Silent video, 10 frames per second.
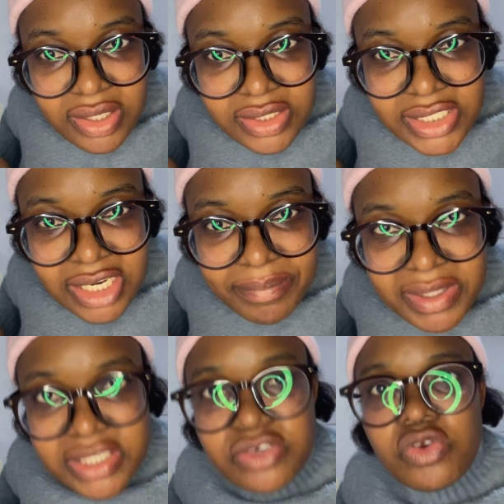
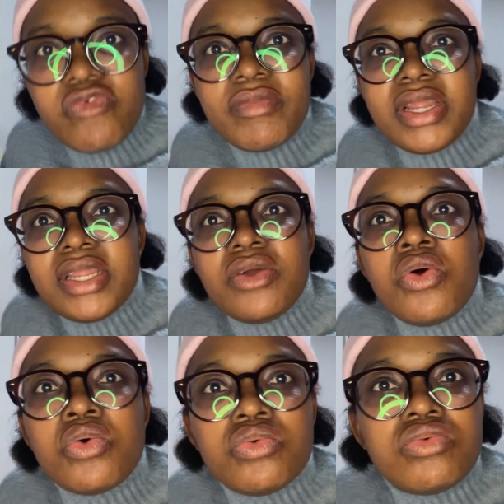10% of my
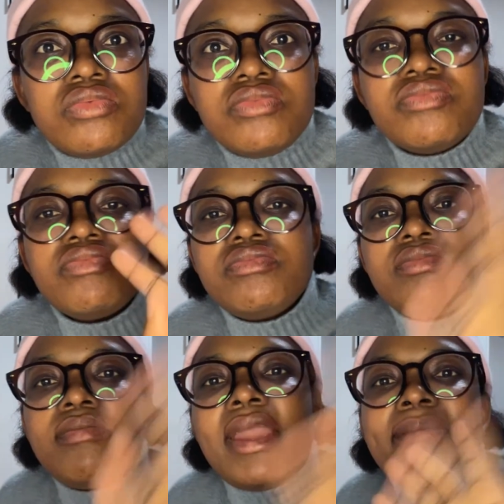goal.
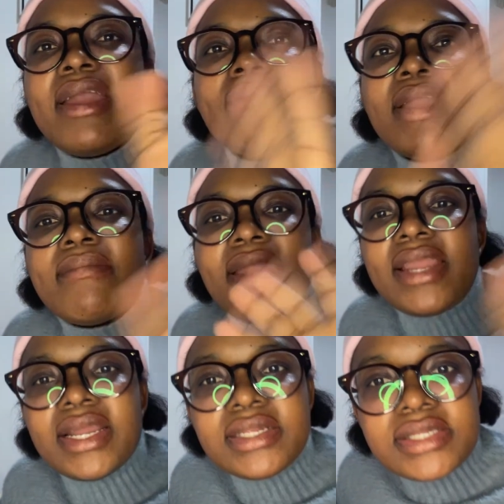Bye bye bye bye
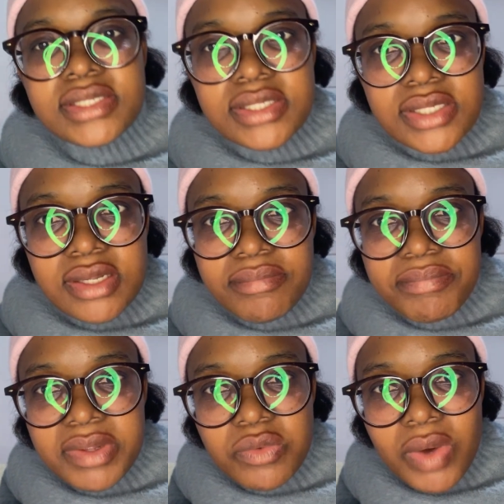guys.
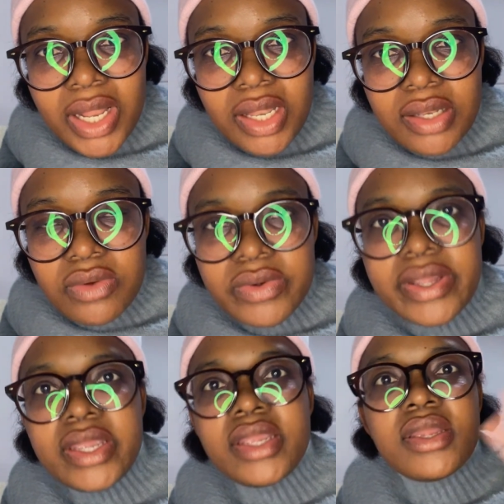Be well,
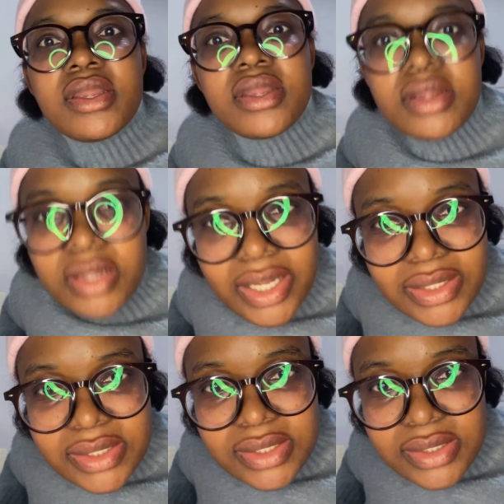okay?
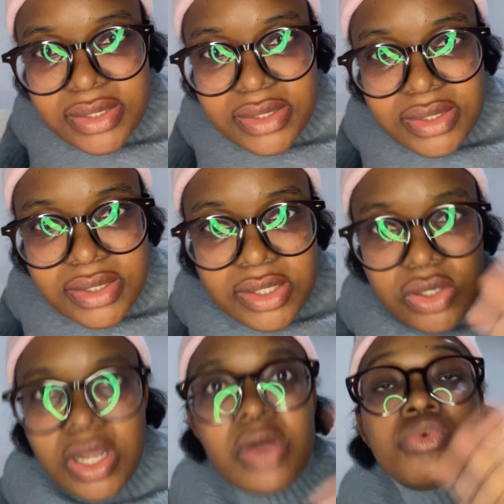And
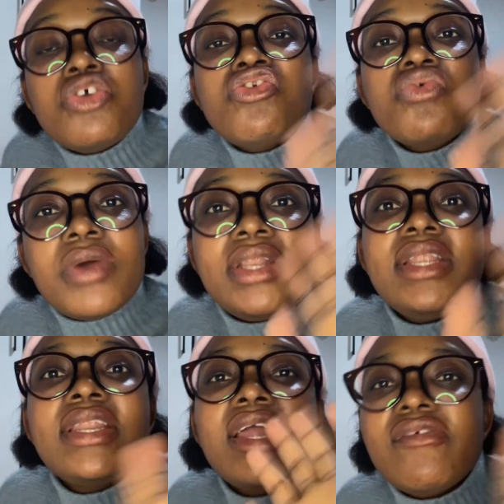I wish you well
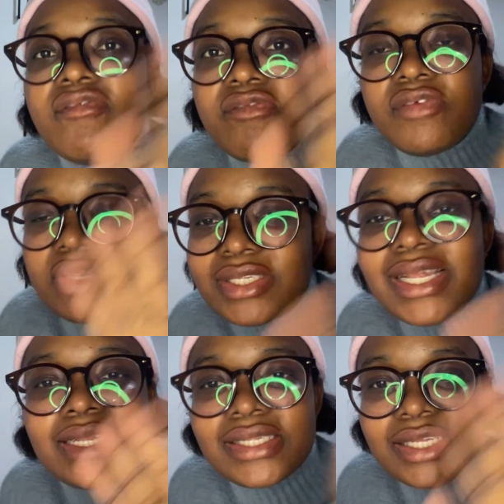in life.
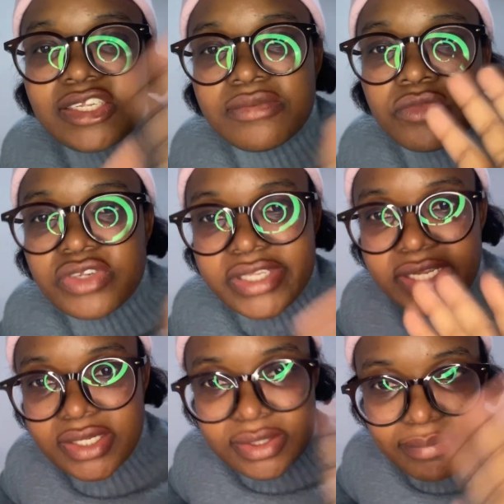Success
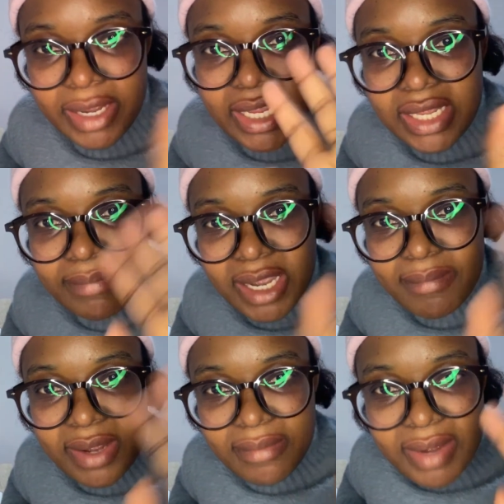mostly. Bye bye
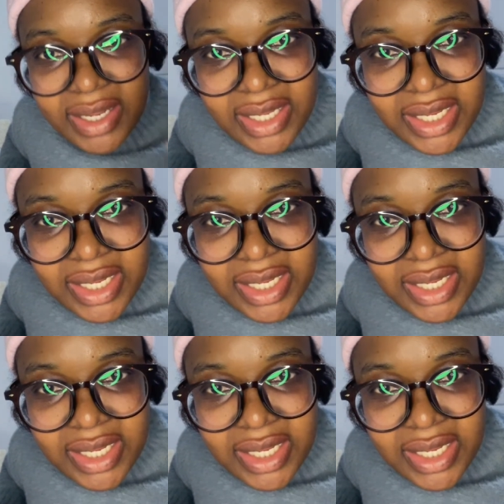bye bye.